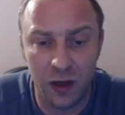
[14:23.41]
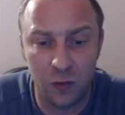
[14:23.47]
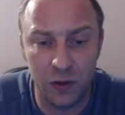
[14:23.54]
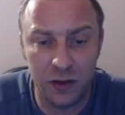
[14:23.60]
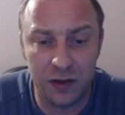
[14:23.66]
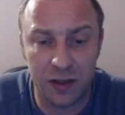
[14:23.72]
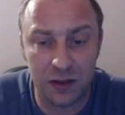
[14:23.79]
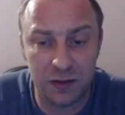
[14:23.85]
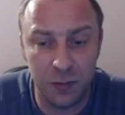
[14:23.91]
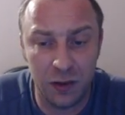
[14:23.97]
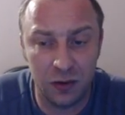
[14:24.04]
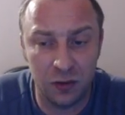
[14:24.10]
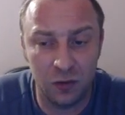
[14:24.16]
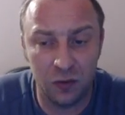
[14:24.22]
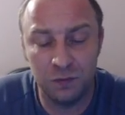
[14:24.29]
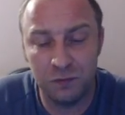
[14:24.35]
Queen takes b
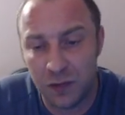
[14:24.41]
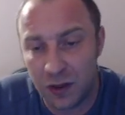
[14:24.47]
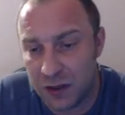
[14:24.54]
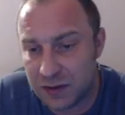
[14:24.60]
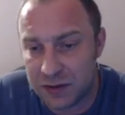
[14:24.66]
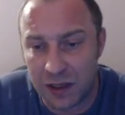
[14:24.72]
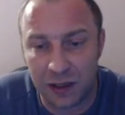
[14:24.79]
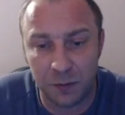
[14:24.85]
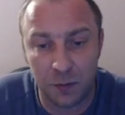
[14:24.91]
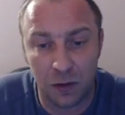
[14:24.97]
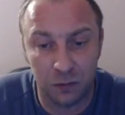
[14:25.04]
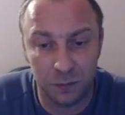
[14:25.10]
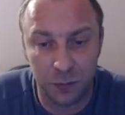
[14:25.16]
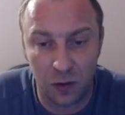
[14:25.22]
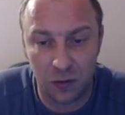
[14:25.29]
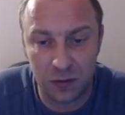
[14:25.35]
two. It's not
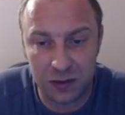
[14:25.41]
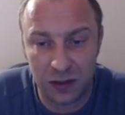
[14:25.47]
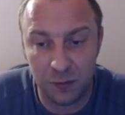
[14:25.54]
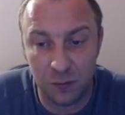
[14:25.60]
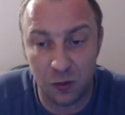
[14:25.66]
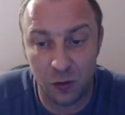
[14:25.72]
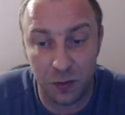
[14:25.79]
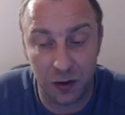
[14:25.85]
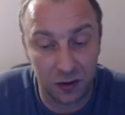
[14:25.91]
about pawns anymore,